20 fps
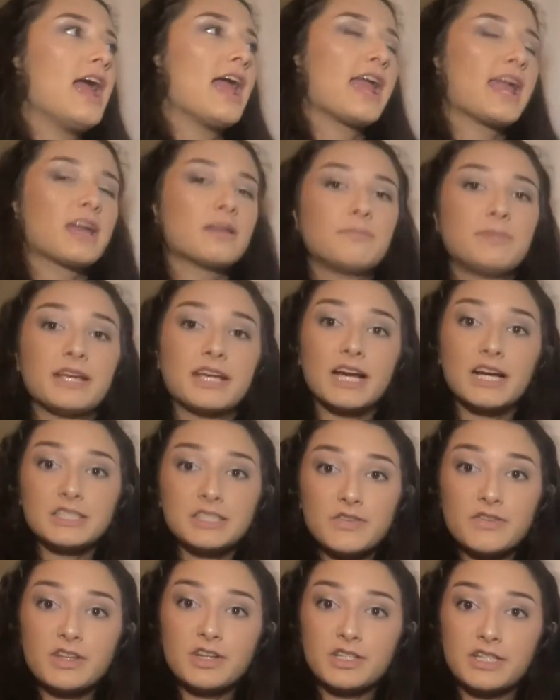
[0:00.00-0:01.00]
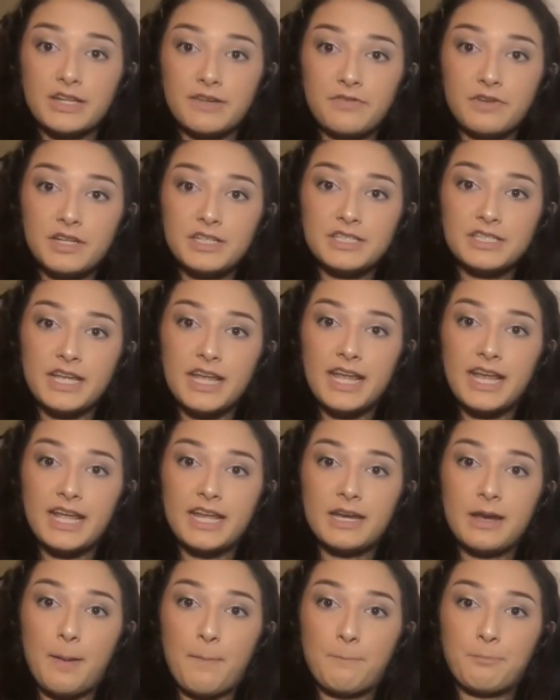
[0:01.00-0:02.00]
And because of their difference
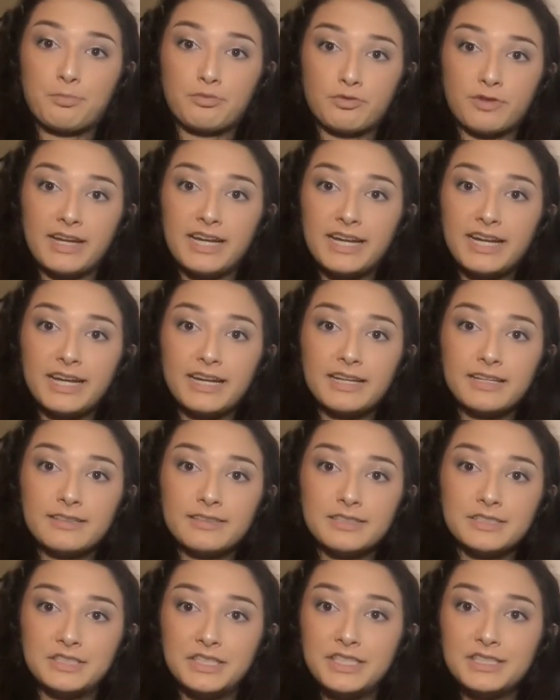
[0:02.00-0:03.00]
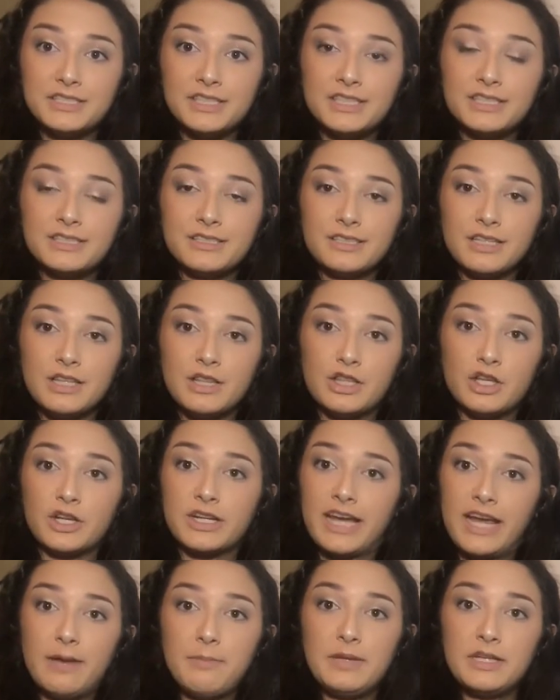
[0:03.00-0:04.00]
in breeding seasons, their
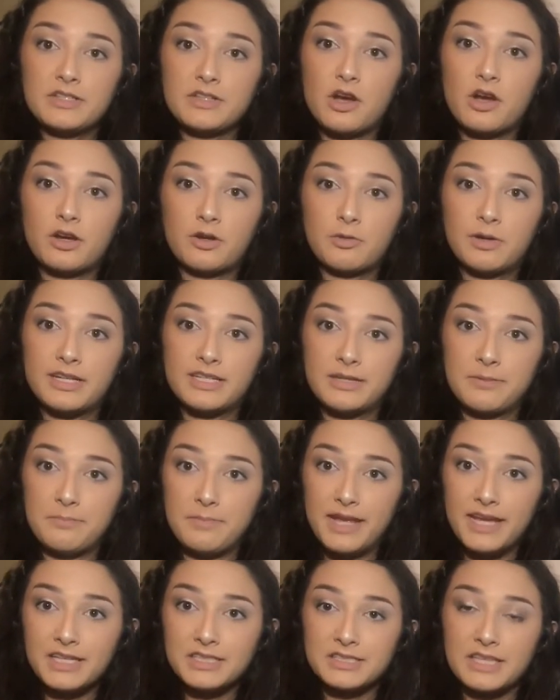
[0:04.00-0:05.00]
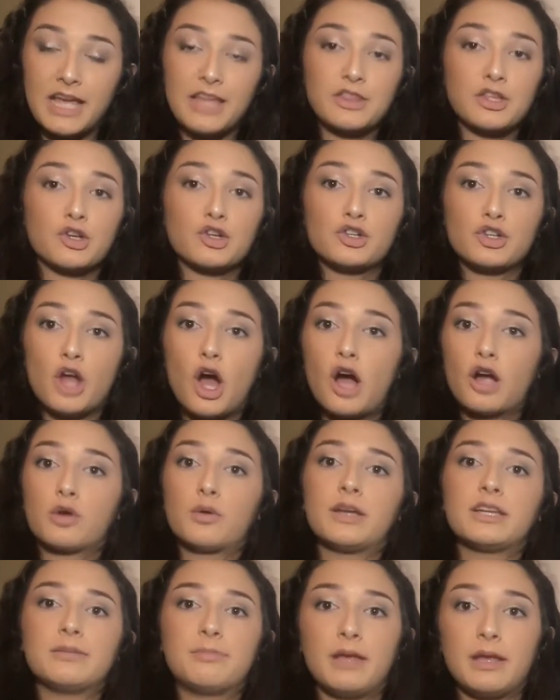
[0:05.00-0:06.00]
gametes aren't going to mix and they're not
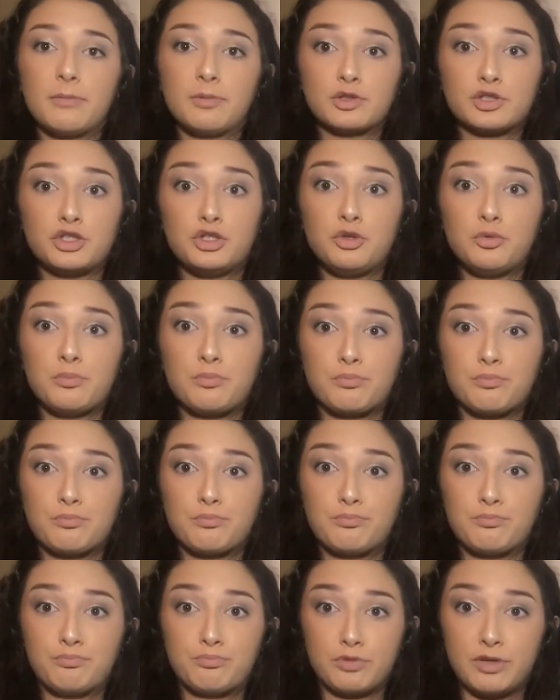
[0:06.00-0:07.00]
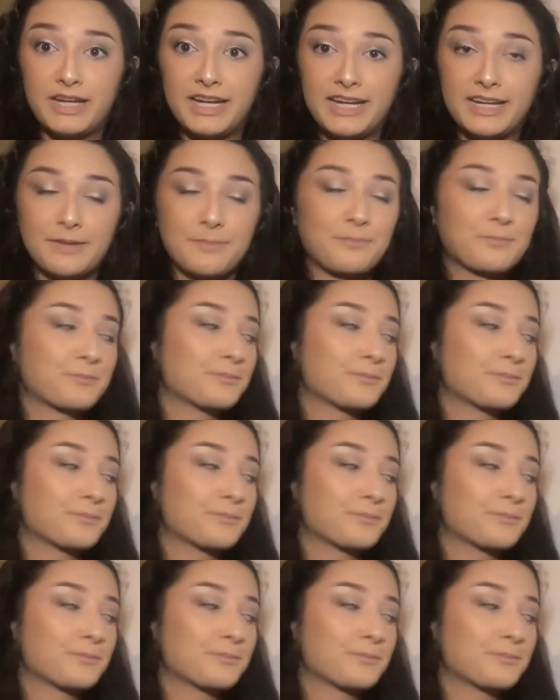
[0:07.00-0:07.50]
going to be able to breed.